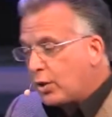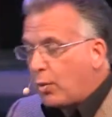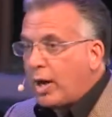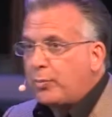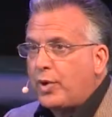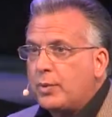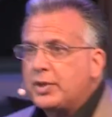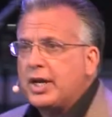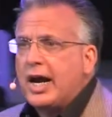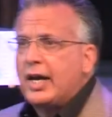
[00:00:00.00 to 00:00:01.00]
to cooperate
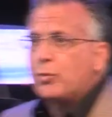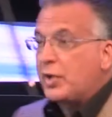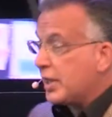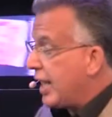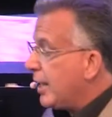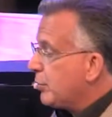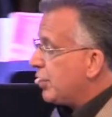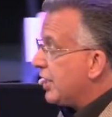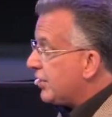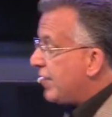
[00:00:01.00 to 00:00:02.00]
with God when it came to
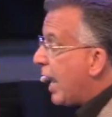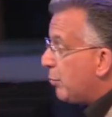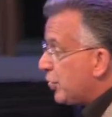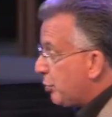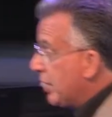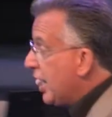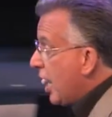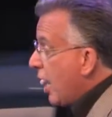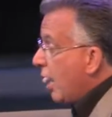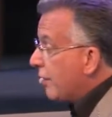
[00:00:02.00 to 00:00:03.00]
the establishment
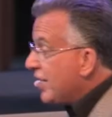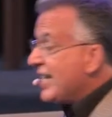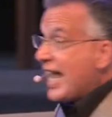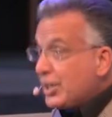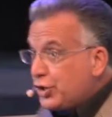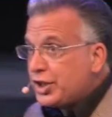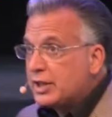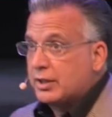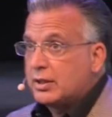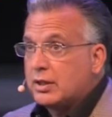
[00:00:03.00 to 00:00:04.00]
of a
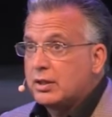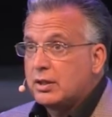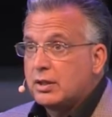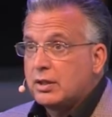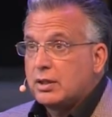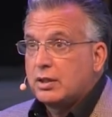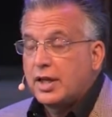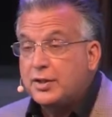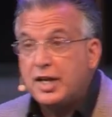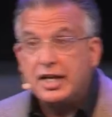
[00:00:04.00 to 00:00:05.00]
nation.
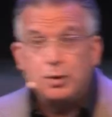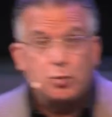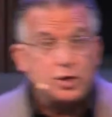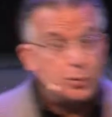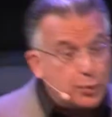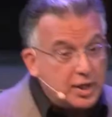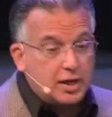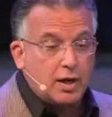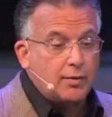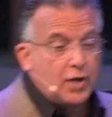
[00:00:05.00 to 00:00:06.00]
And then when you
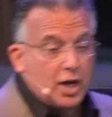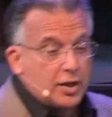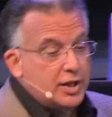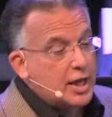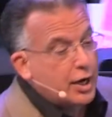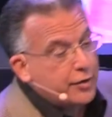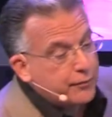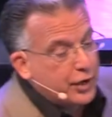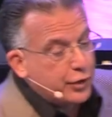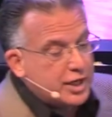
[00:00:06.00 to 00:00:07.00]
think of the
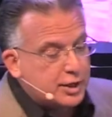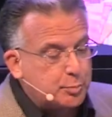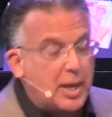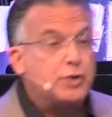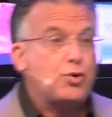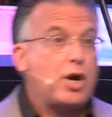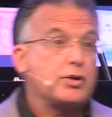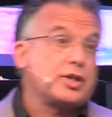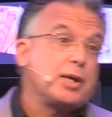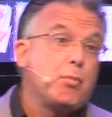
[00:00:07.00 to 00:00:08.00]
various
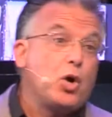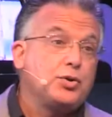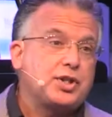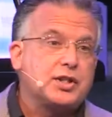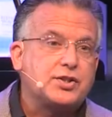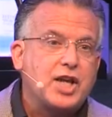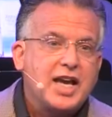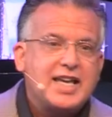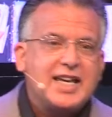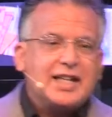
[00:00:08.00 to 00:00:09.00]
patriarchs like Moses,
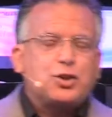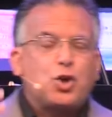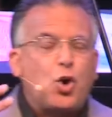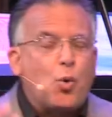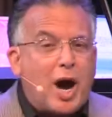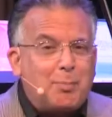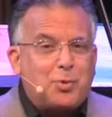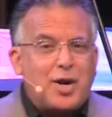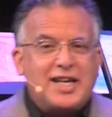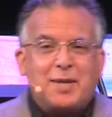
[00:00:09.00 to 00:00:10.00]
he had to
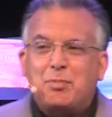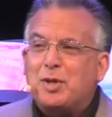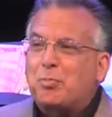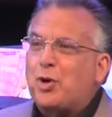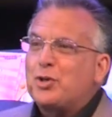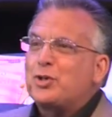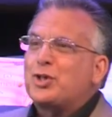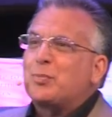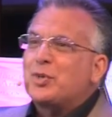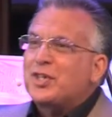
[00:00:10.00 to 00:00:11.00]
cooperate and be in
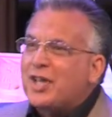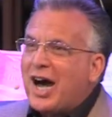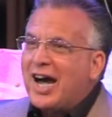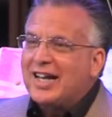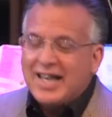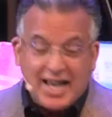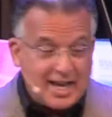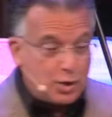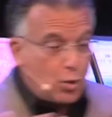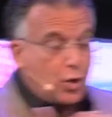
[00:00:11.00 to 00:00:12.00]
partnership with God
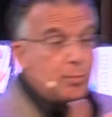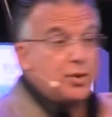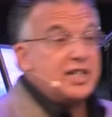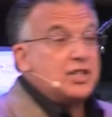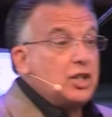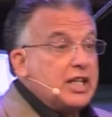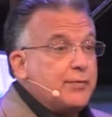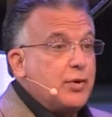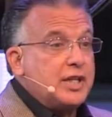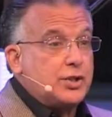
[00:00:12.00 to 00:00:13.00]
in order to bring
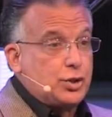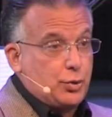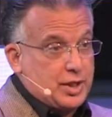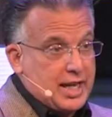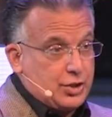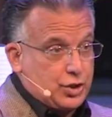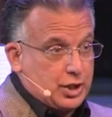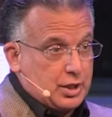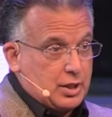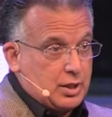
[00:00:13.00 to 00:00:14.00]
deliverance to a nation.